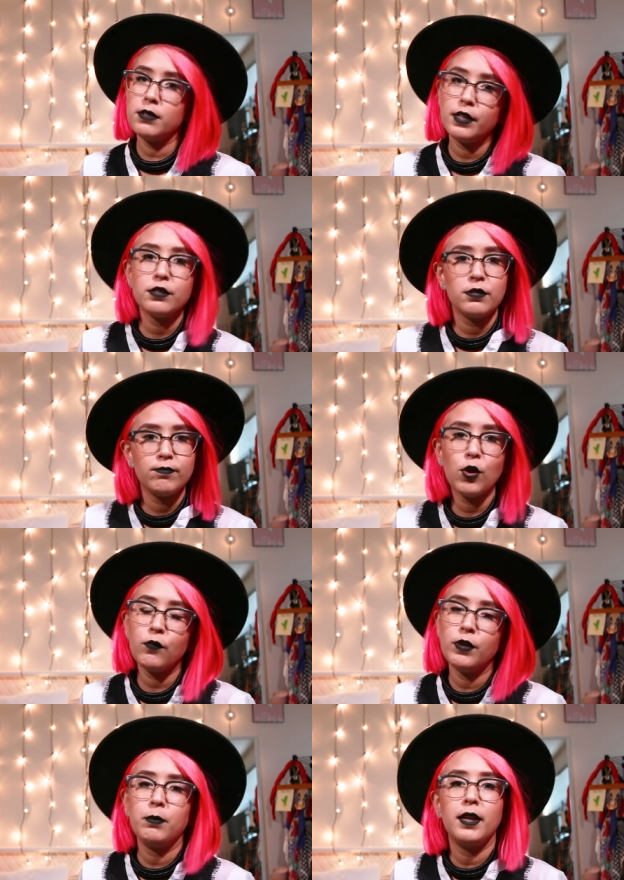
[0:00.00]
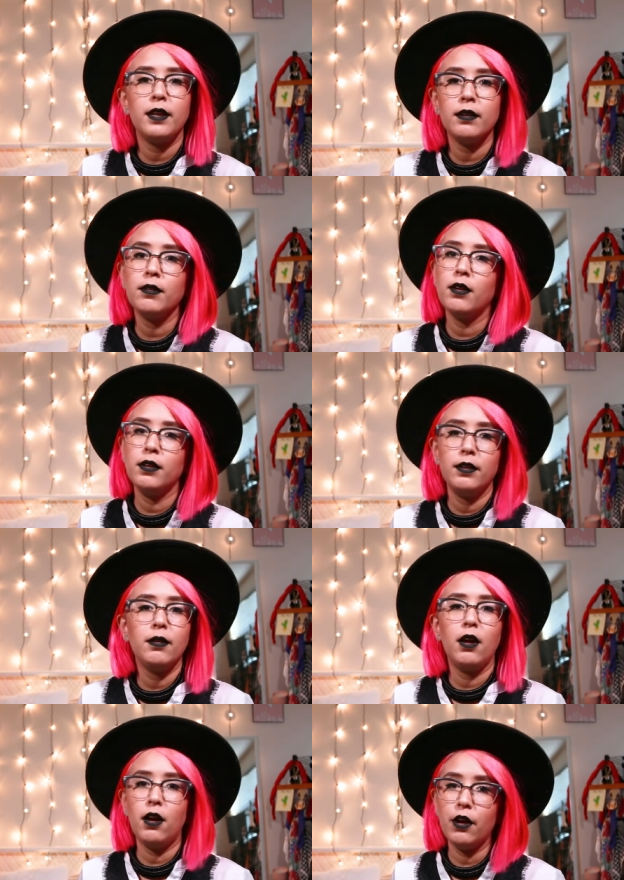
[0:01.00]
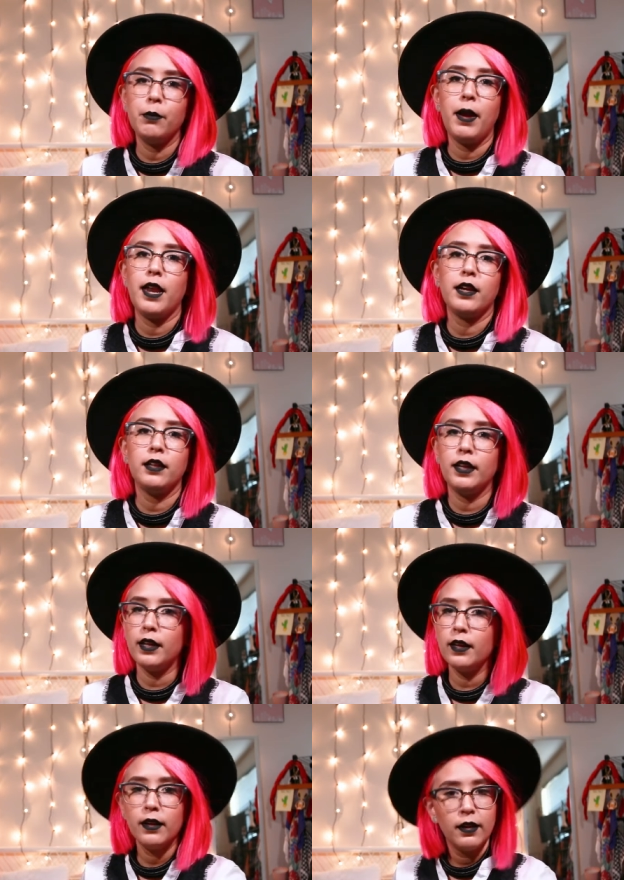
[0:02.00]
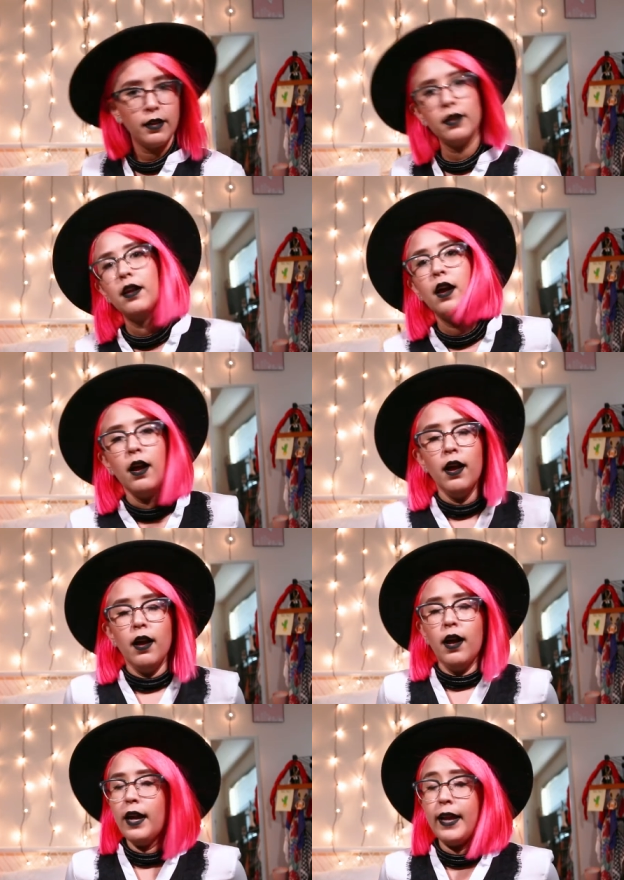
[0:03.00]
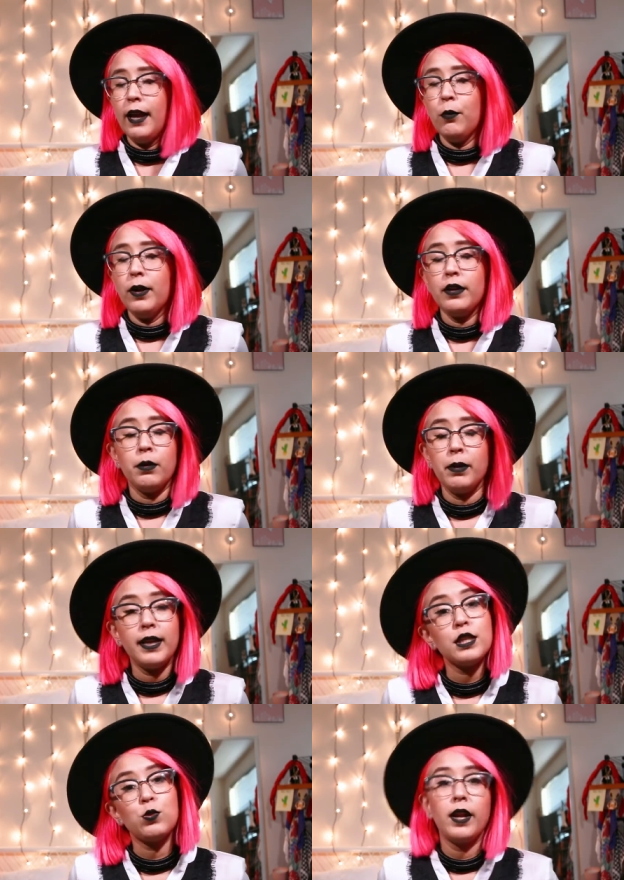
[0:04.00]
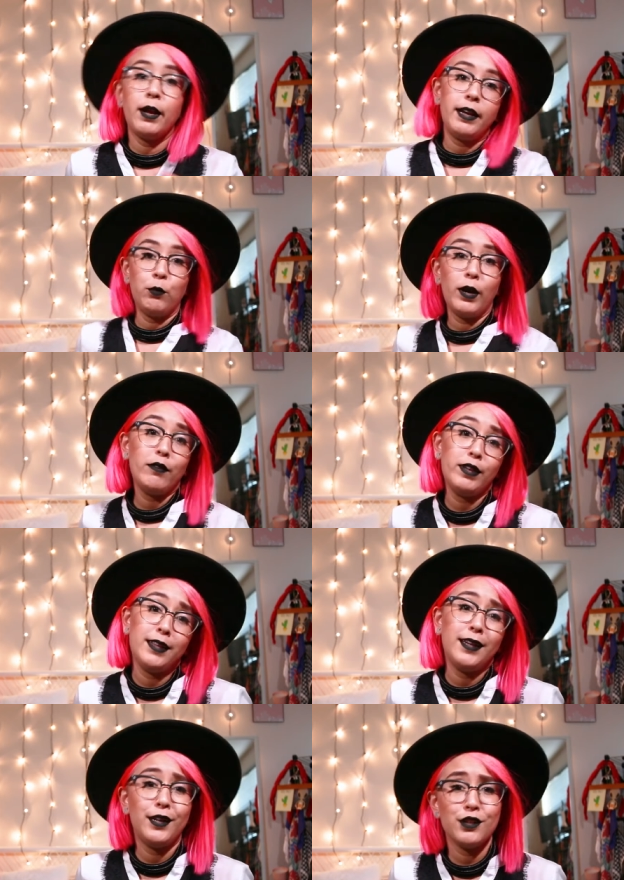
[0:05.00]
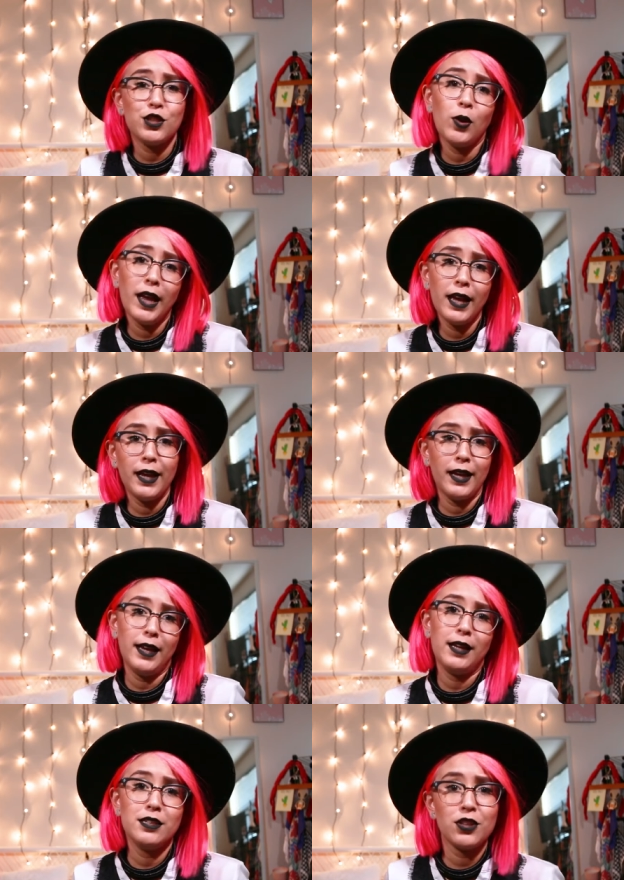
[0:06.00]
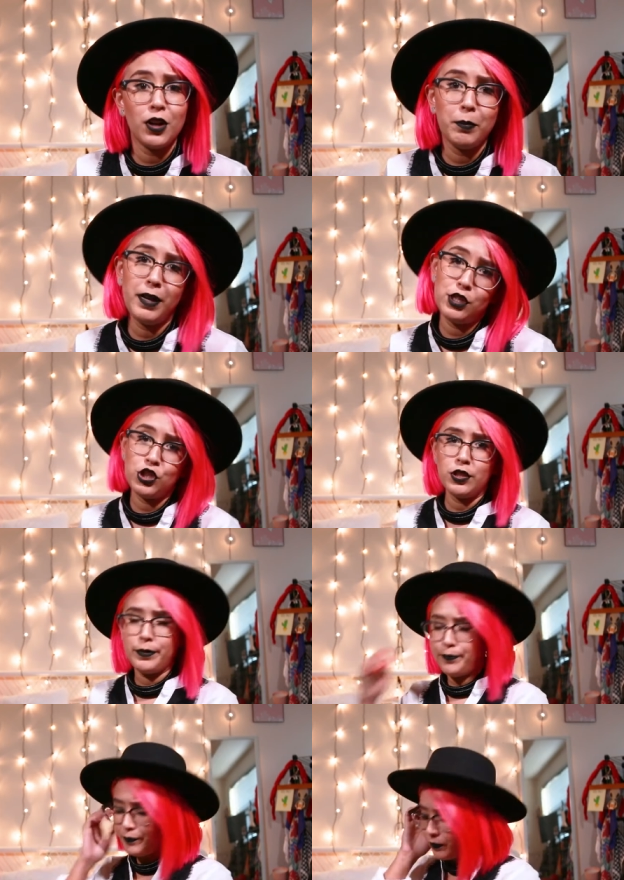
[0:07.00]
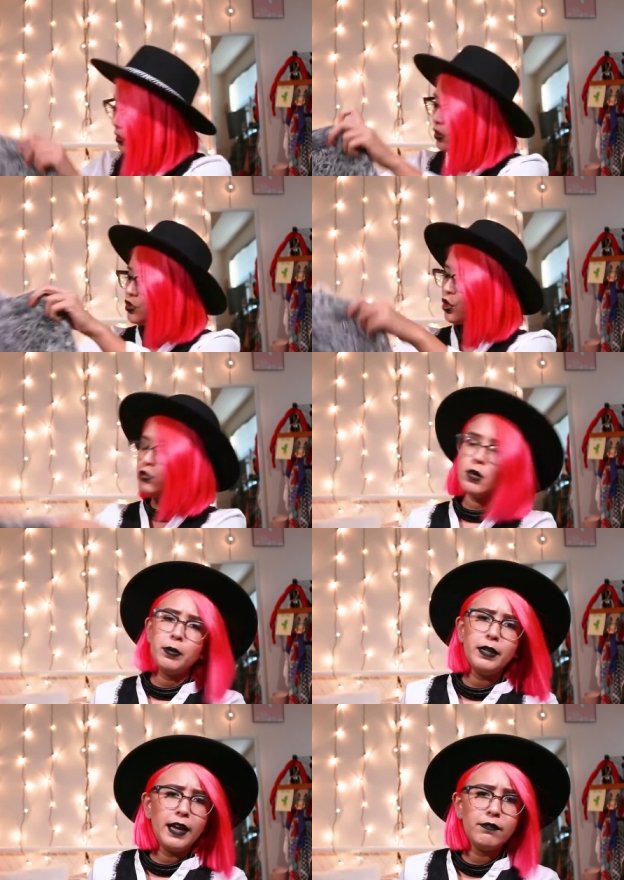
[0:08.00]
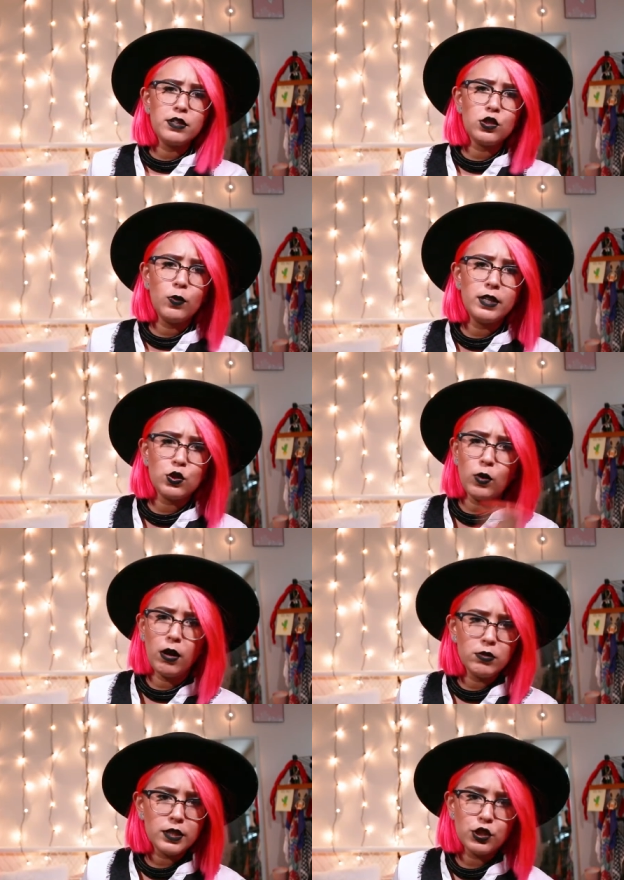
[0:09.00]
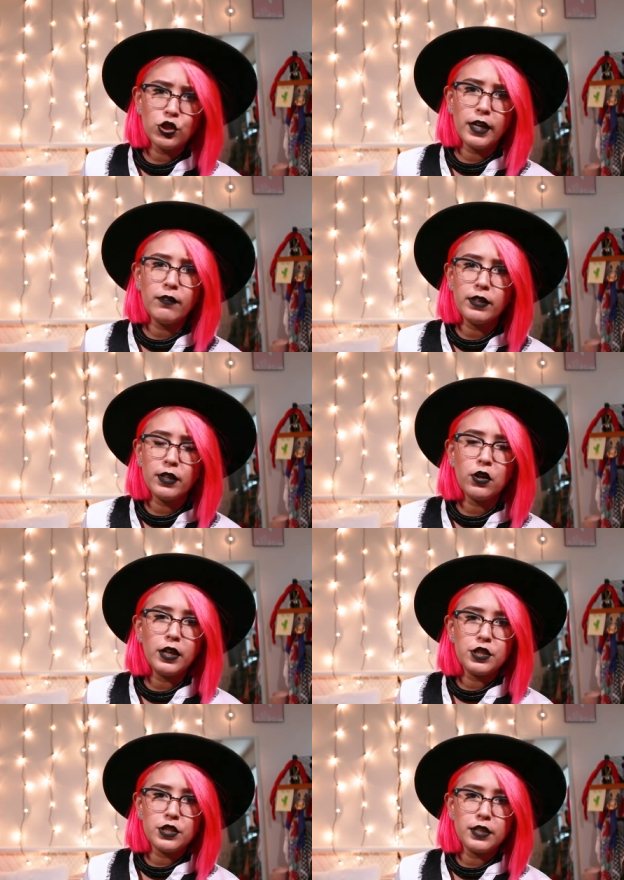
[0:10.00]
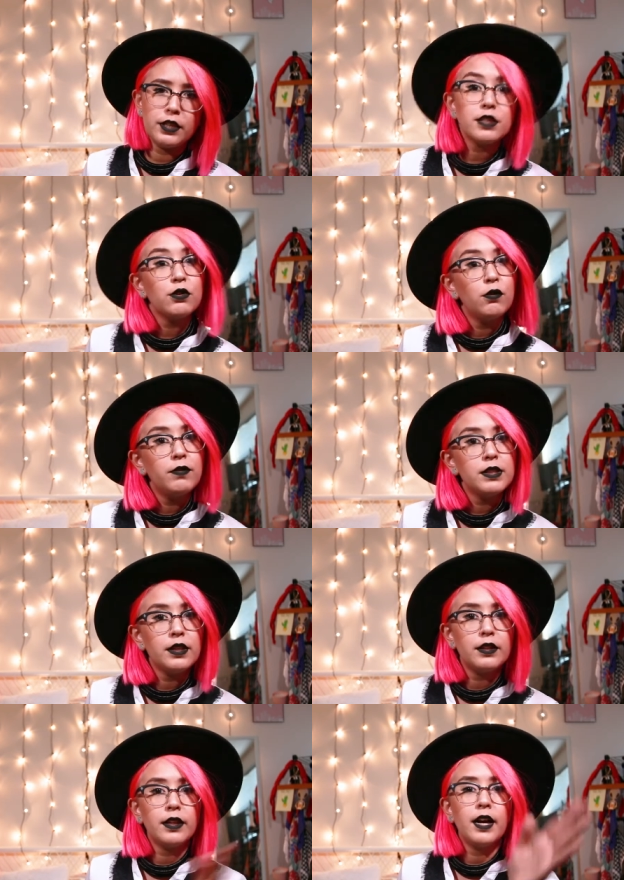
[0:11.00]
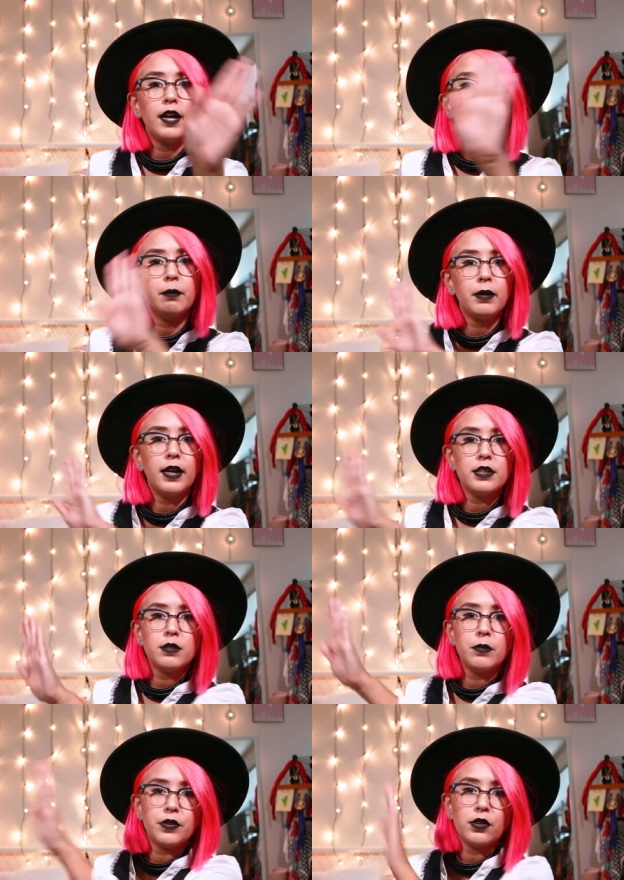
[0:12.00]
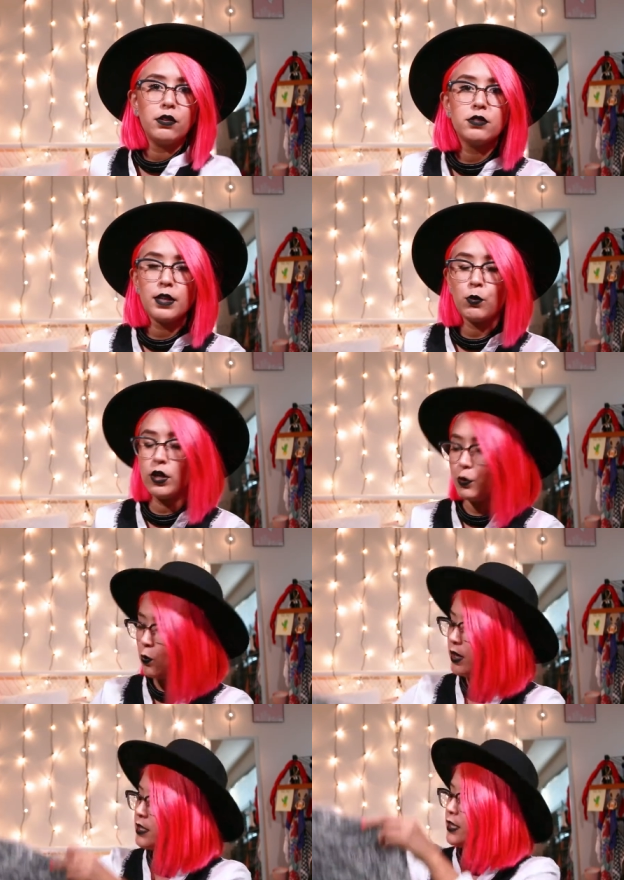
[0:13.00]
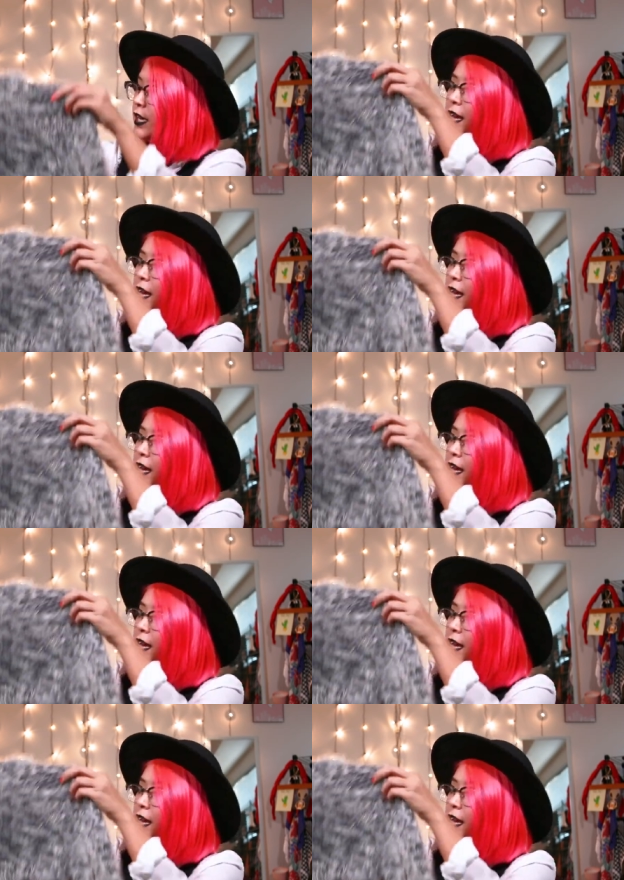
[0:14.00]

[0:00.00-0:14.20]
things don't fit me and automatically I can't wear them, but guess what? I can wear everything here, so haha, sorry about you. So somebody gave this away. So while I was like trying everything on, I just see this little fuzzy thing hiding behind some other clothes that were unwanted.